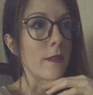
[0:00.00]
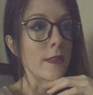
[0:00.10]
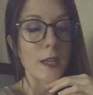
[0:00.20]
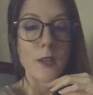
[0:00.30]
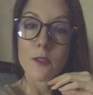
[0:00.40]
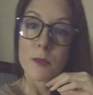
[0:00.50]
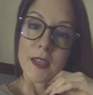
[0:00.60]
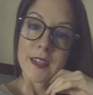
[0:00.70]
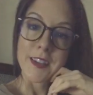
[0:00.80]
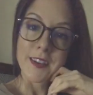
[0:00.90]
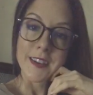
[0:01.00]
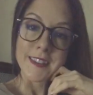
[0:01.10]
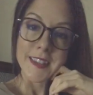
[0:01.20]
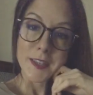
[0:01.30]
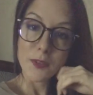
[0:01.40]
and thank you for being here,
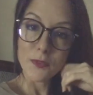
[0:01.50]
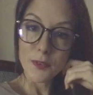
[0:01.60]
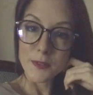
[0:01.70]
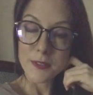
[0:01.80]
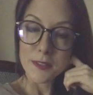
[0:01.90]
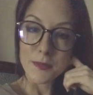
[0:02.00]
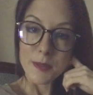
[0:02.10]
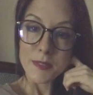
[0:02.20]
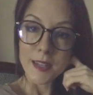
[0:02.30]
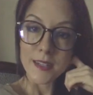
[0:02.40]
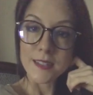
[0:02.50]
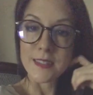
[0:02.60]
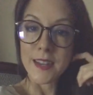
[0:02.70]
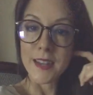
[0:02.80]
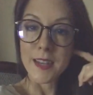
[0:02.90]
and thank you for going to the website and
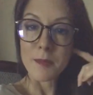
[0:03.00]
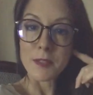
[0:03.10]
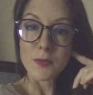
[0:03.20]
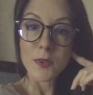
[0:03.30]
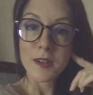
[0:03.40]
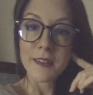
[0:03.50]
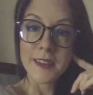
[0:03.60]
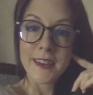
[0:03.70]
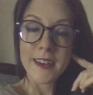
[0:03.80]
signing up as well.